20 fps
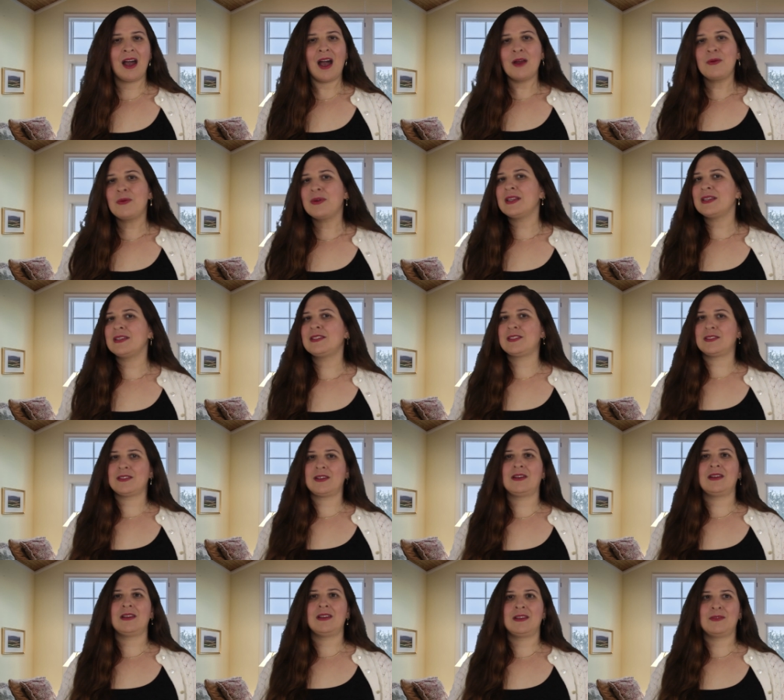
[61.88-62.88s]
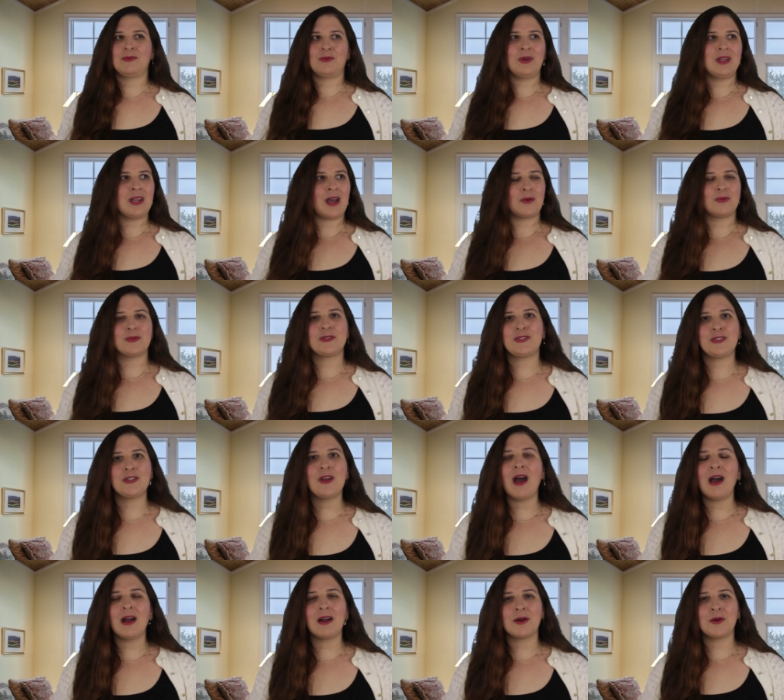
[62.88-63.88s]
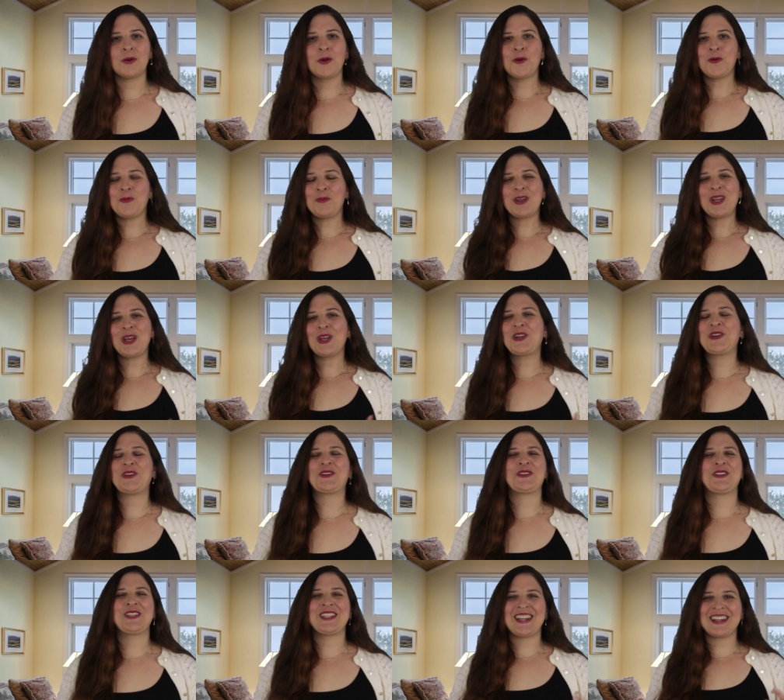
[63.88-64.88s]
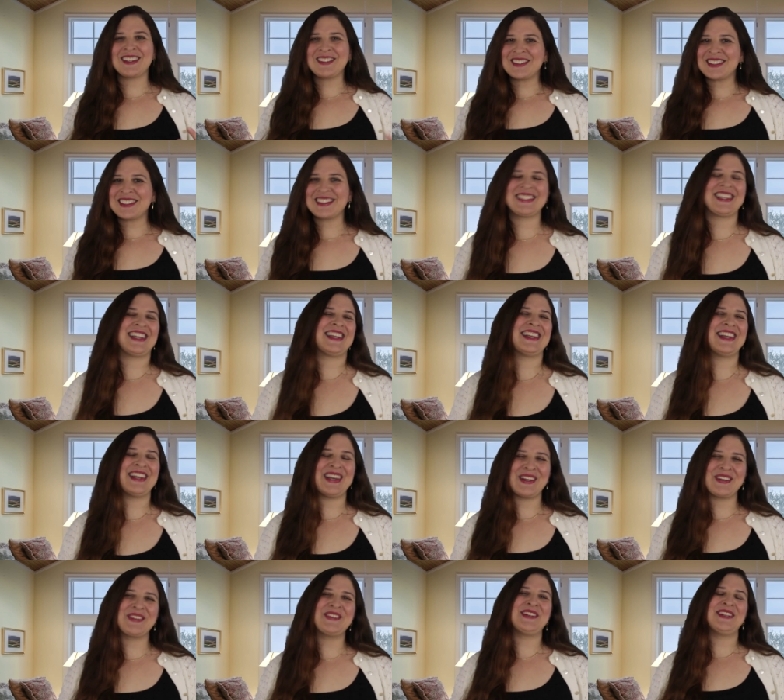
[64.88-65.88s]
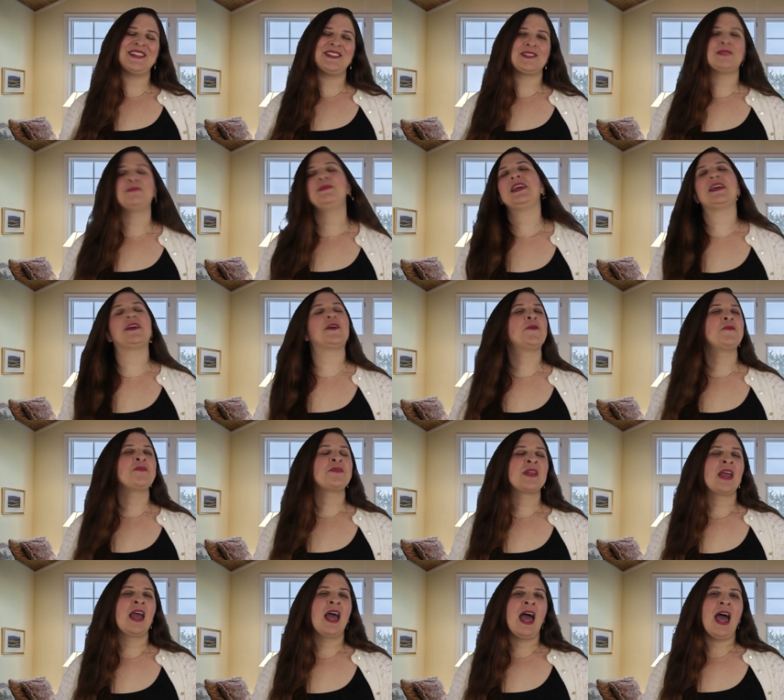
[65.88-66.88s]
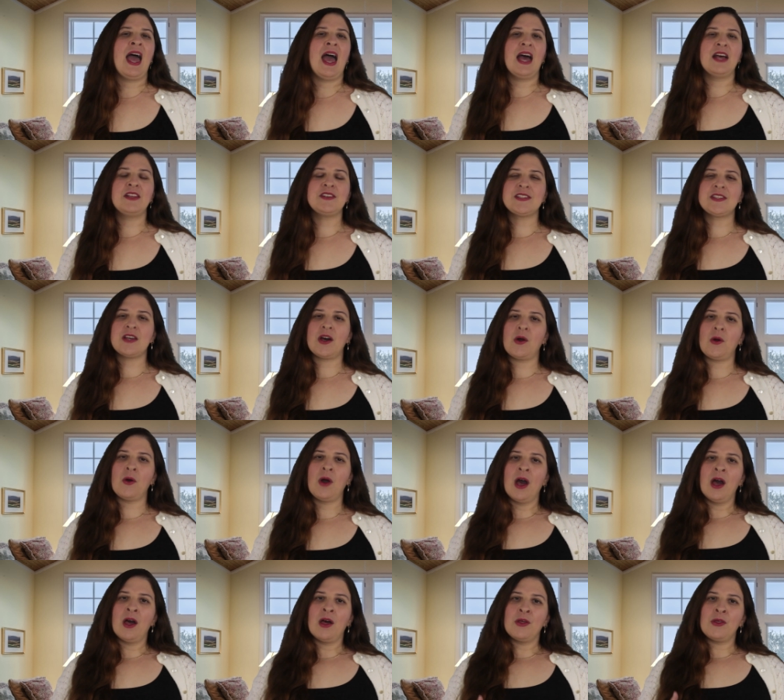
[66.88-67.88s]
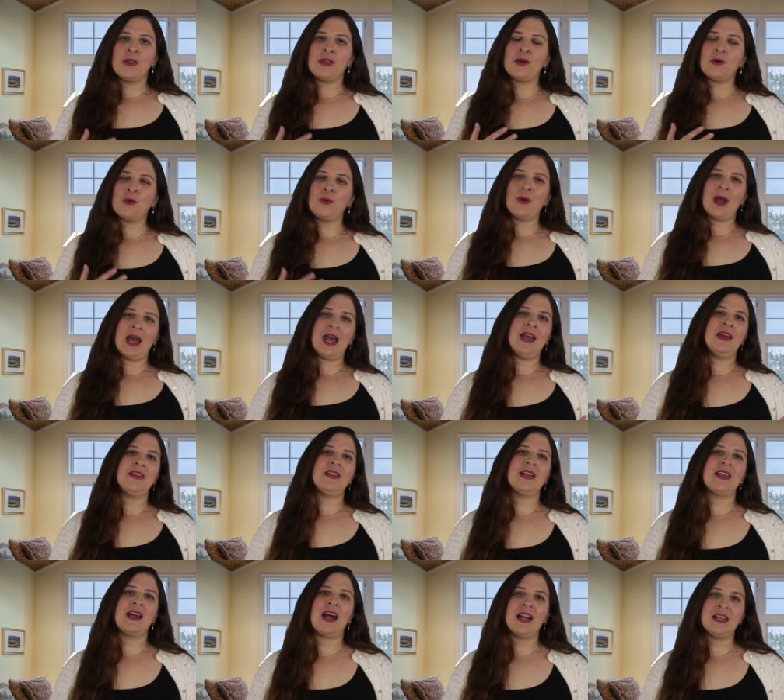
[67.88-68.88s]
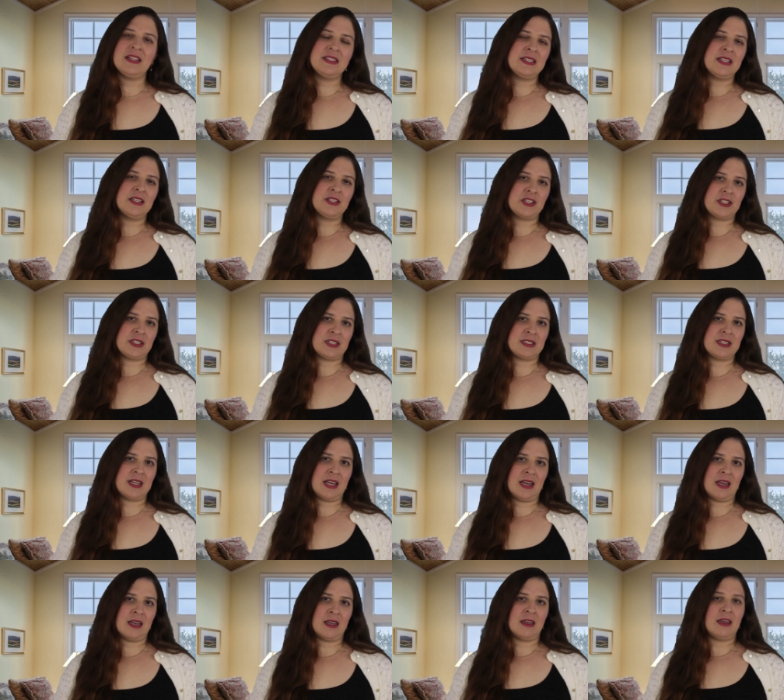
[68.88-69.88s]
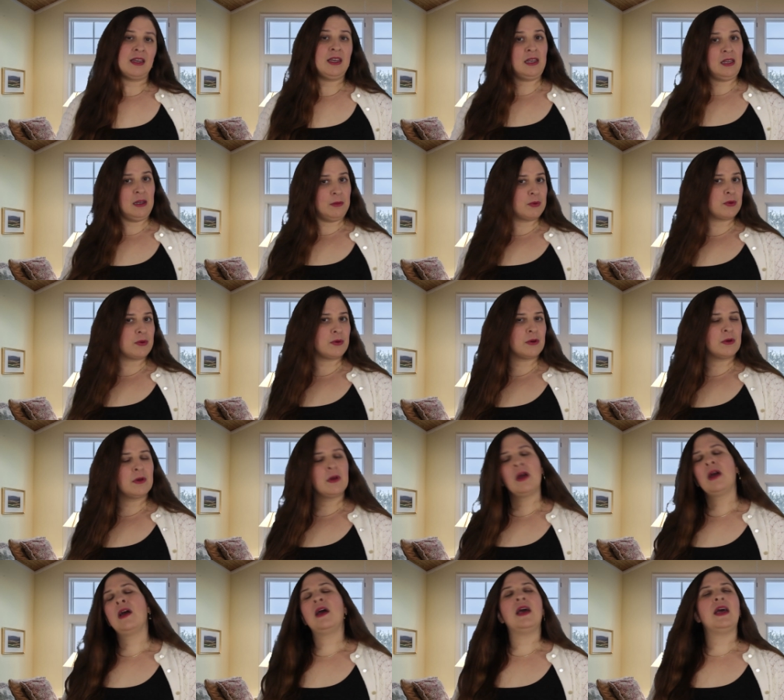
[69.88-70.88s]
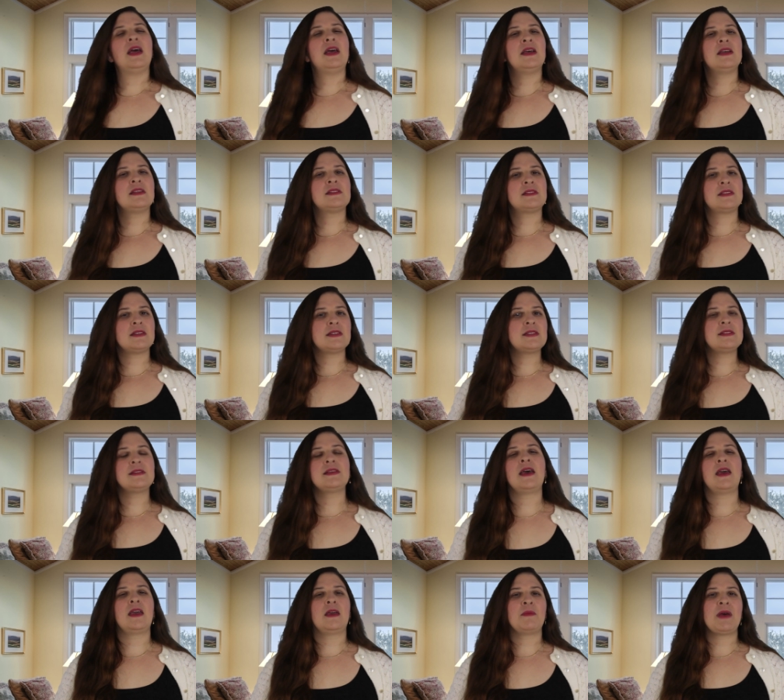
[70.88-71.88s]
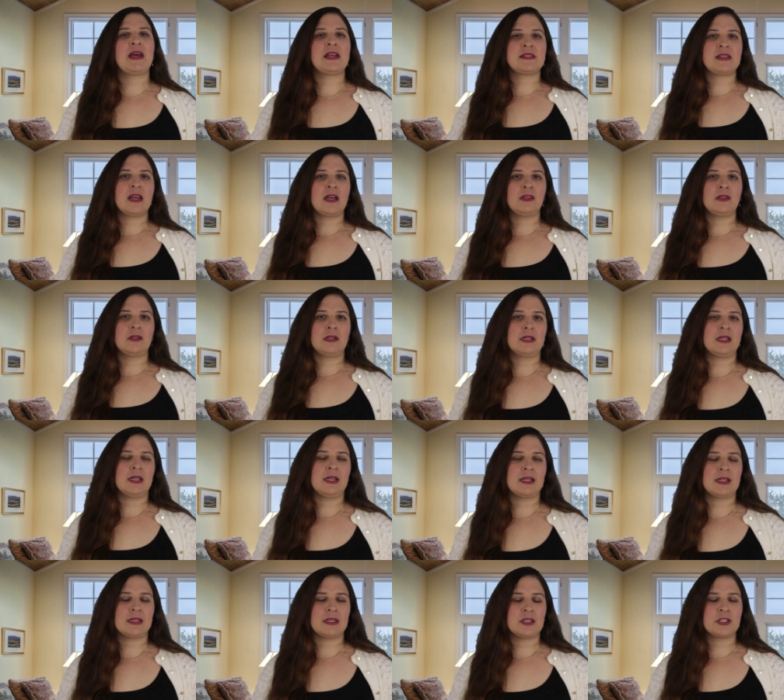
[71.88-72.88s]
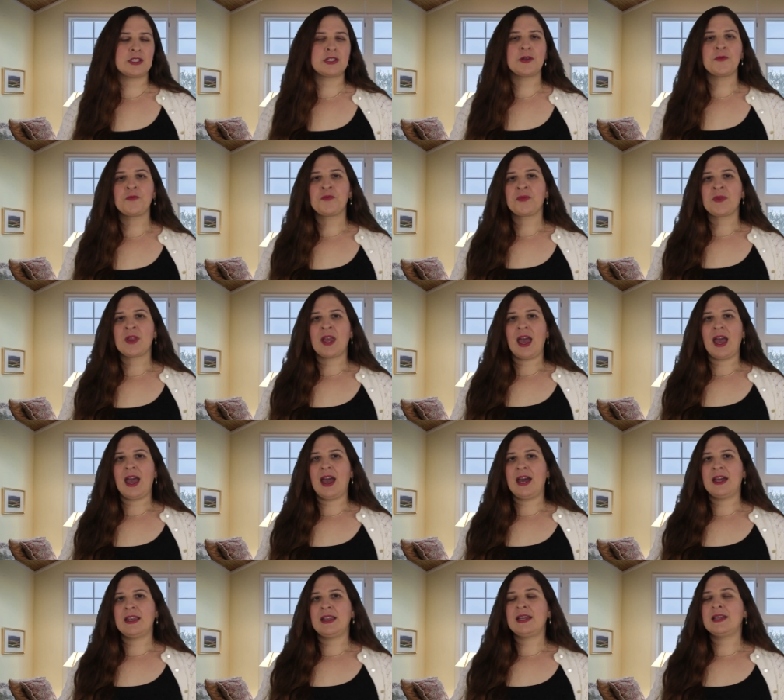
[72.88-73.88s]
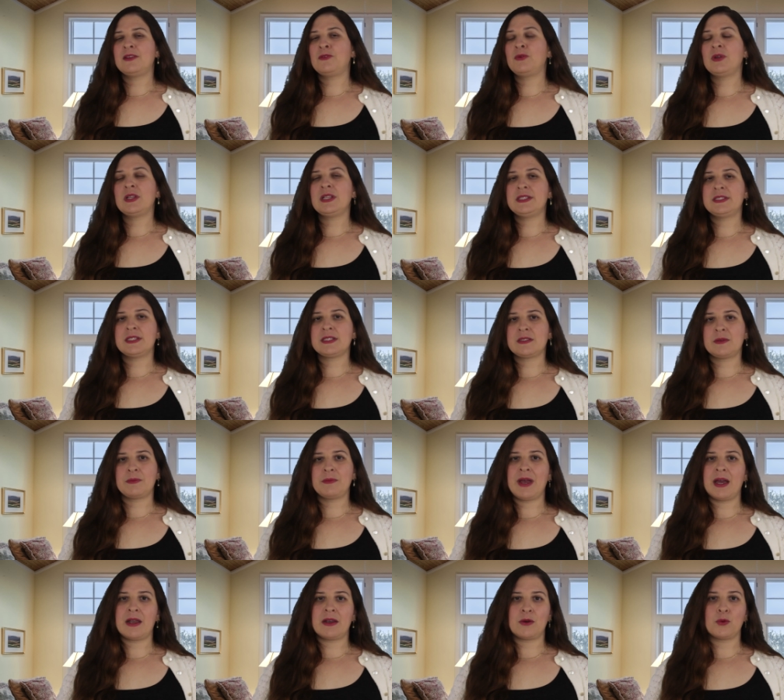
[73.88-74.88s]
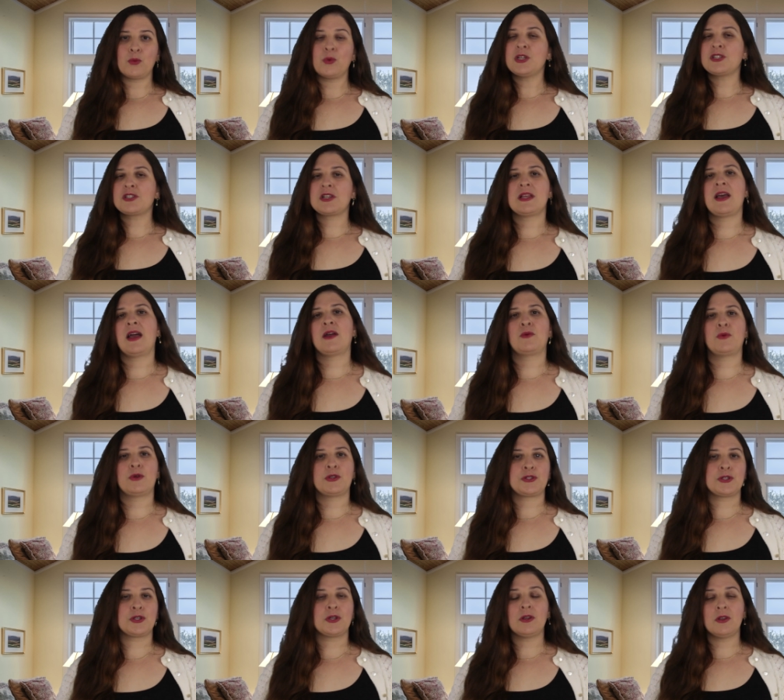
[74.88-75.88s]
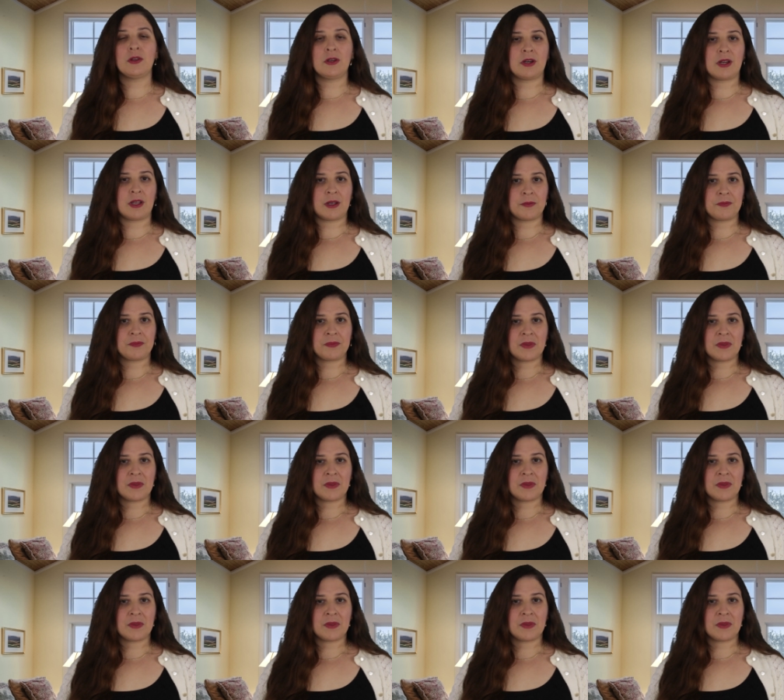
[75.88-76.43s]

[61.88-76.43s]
I really started when I was young, but I couldn't understand and I couldn't speak. And so the way that I teach today, Hebrew, is the same as I learned English, and it really doesn't matter which language you're learning.